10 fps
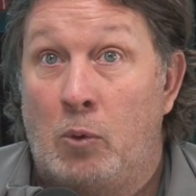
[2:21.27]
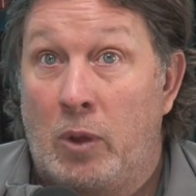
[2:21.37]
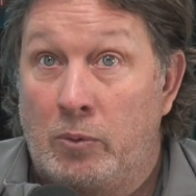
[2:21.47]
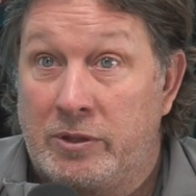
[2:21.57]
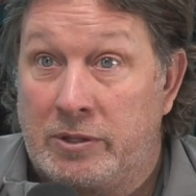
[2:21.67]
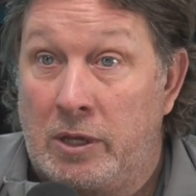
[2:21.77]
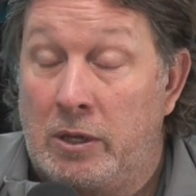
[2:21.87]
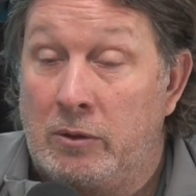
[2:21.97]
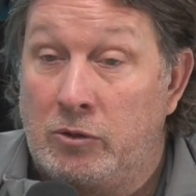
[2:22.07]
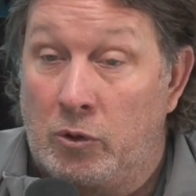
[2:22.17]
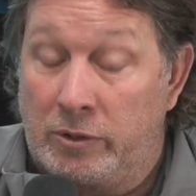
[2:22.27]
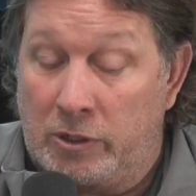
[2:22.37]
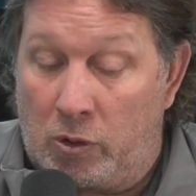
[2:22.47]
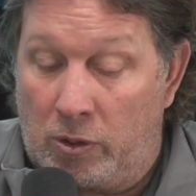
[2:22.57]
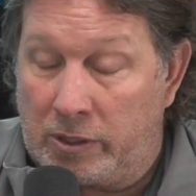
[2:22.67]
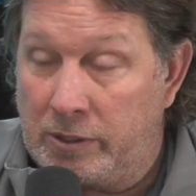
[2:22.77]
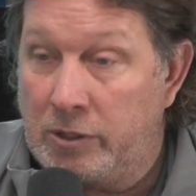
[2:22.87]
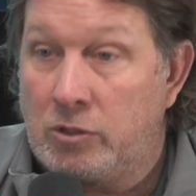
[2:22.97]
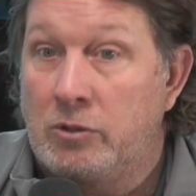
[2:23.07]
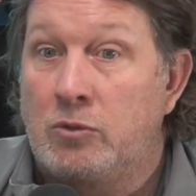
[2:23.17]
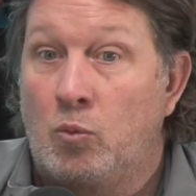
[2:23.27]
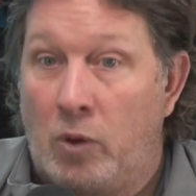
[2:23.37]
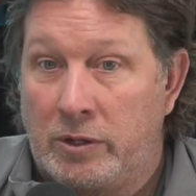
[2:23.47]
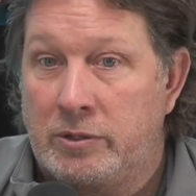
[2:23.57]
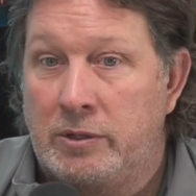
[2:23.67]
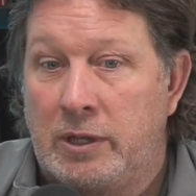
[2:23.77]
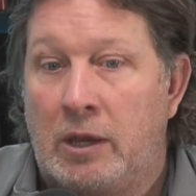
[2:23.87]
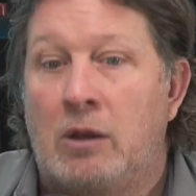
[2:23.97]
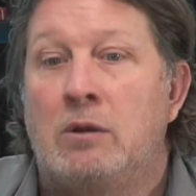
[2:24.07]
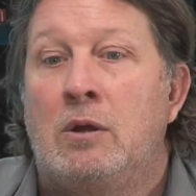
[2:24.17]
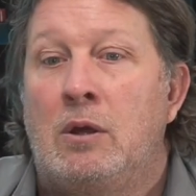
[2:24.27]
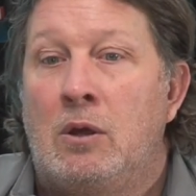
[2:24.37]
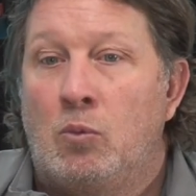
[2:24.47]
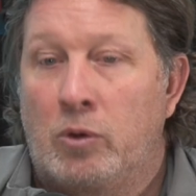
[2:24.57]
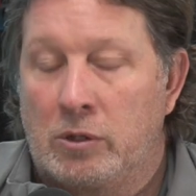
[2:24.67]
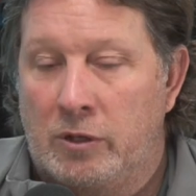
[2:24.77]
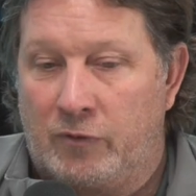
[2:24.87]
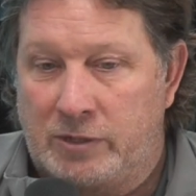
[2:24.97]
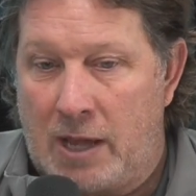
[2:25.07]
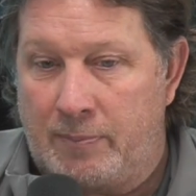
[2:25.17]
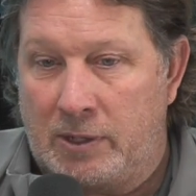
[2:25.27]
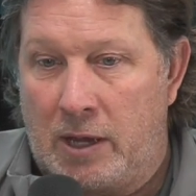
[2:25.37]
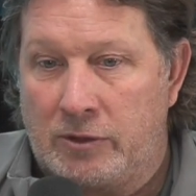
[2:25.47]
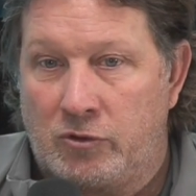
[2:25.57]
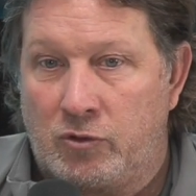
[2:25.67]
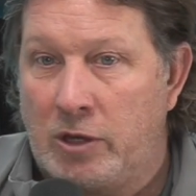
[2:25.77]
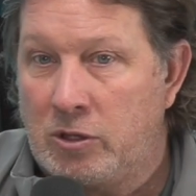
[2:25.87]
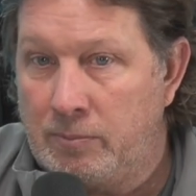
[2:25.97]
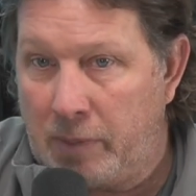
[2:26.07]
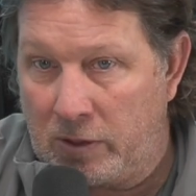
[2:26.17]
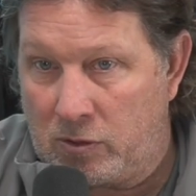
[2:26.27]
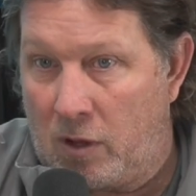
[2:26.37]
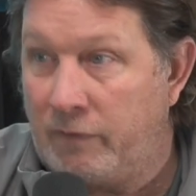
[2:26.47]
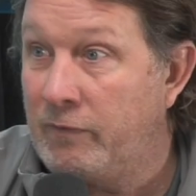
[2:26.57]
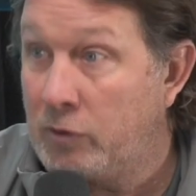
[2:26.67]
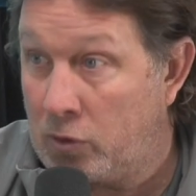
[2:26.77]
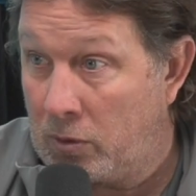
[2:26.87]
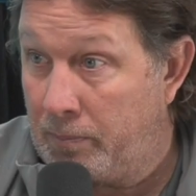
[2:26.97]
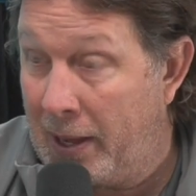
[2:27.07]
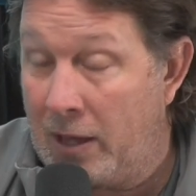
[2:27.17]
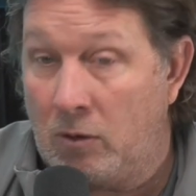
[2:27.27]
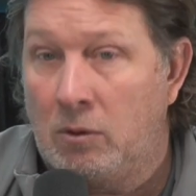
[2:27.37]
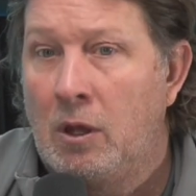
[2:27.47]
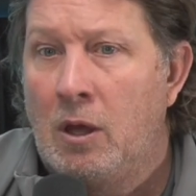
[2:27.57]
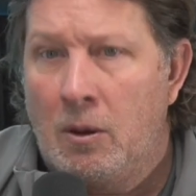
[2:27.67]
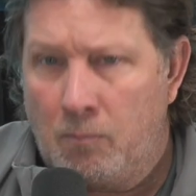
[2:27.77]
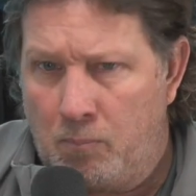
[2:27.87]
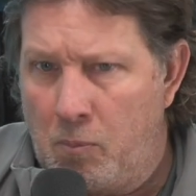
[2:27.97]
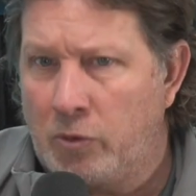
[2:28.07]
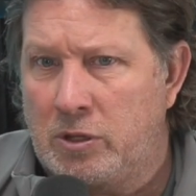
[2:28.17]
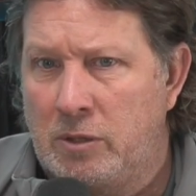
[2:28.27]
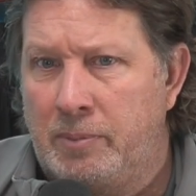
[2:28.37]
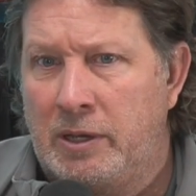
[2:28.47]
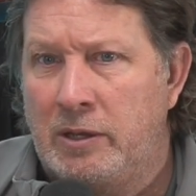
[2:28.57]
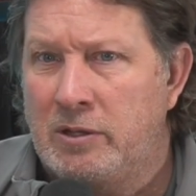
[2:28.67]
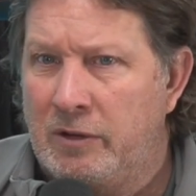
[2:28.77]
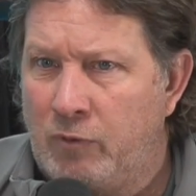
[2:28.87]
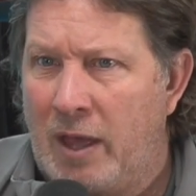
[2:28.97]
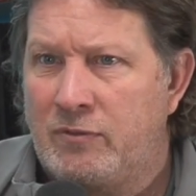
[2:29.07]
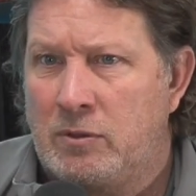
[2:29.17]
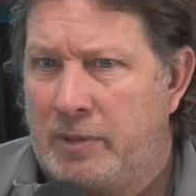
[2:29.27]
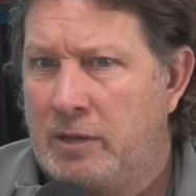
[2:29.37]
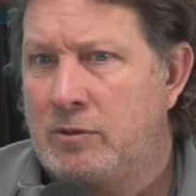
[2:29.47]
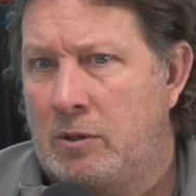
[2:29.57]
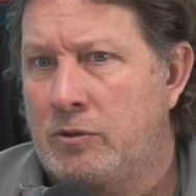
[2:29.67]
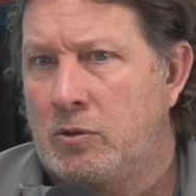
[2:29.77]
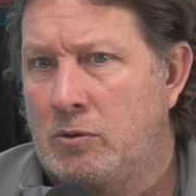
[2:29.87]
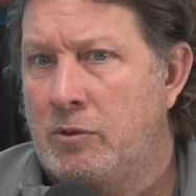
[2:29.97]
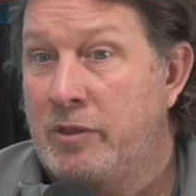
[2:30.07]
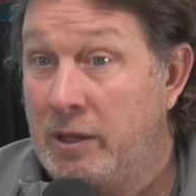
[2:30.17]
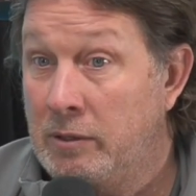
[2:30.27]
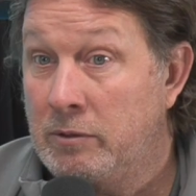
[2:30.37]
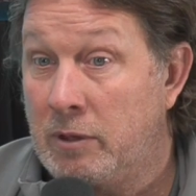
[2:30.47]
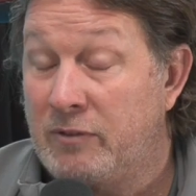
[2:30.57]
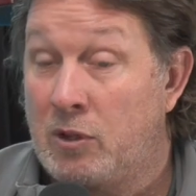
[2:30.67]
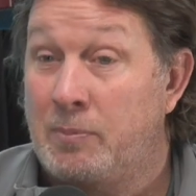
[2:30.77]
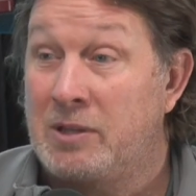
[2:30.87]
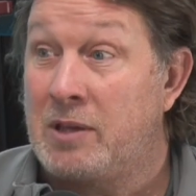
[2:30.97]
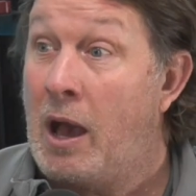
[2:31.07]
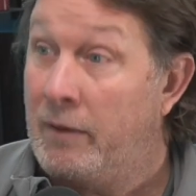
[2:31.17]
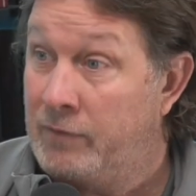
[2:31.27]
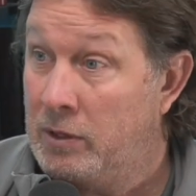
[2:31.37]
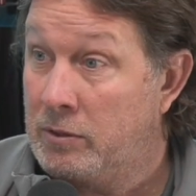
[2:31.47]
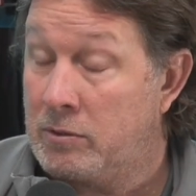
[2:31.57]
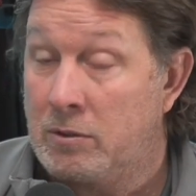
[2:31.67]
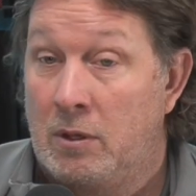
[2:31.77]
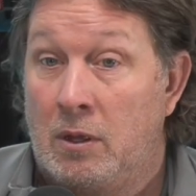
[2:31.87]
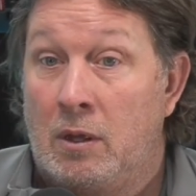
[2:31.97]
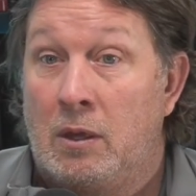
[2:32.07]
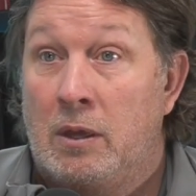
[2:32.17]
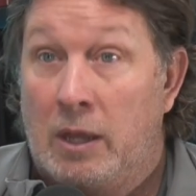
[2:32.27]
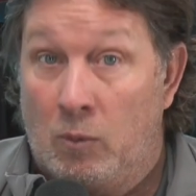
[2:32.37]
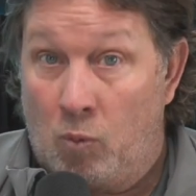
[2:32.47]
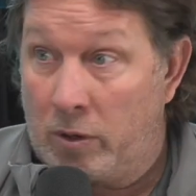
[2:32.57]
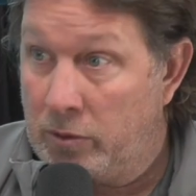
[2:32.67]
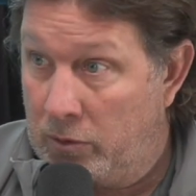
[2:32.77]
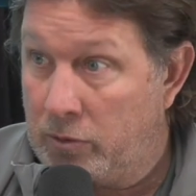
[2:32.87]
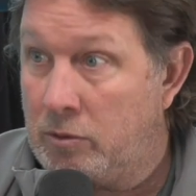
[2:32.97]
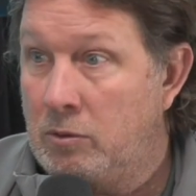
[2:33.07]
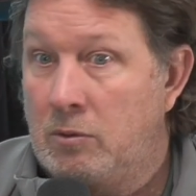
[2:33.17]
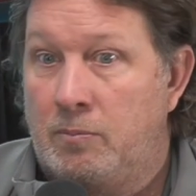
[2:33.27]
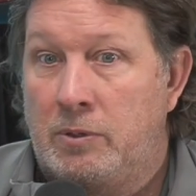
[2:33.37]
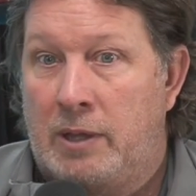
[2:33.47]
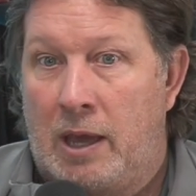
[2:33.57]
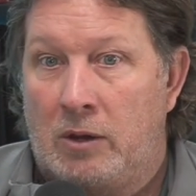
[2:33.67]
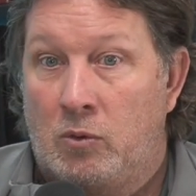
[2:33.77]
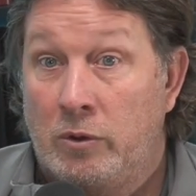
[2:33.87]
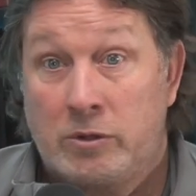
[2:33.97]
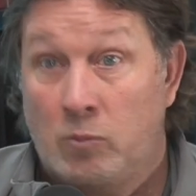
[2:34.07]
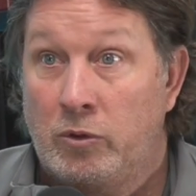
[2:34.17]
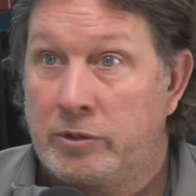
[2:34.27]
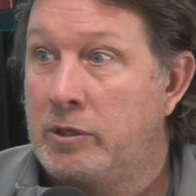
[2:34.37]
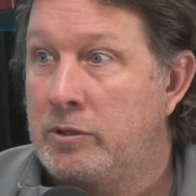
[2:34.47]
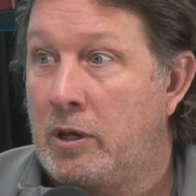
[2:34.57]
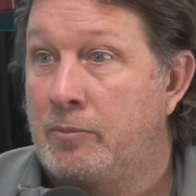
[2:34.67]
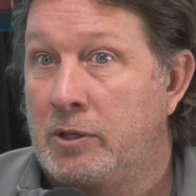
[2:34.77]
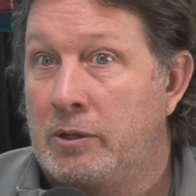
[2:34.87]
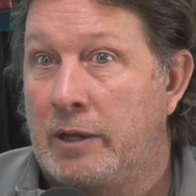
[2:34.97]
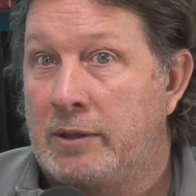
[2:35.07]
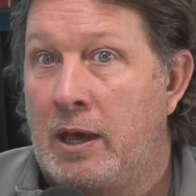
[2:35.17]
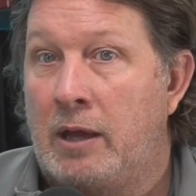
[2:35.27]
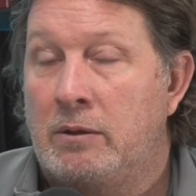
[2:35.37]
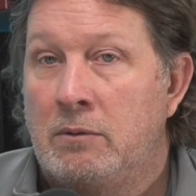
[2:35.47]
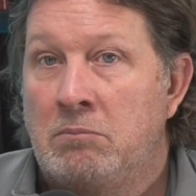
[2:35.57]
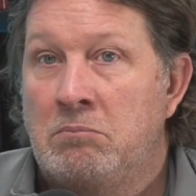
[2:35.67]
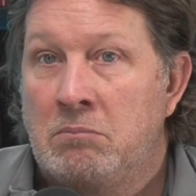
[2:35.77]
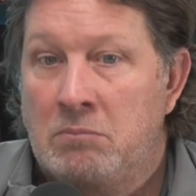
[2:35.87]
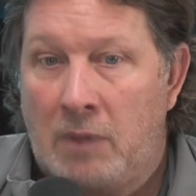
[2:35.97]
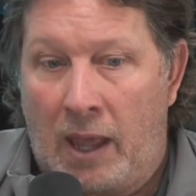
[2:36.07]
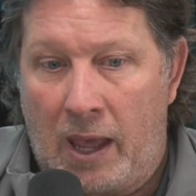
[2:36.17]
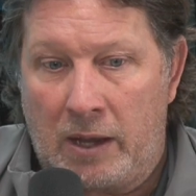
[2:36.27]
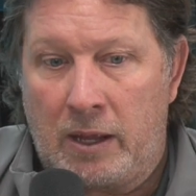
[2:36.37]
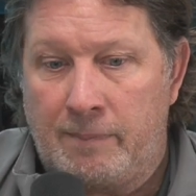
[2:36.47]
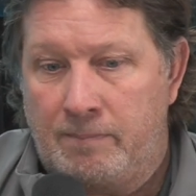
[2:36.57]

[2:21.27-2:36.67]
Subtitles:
But we would see during the current conditions what is in the air. We're going to look for type and concentration based off of a certain panel, most of the biggies. And if we have some hits on certain things, if something's obvious in one of those two categories, then we'll see something like that at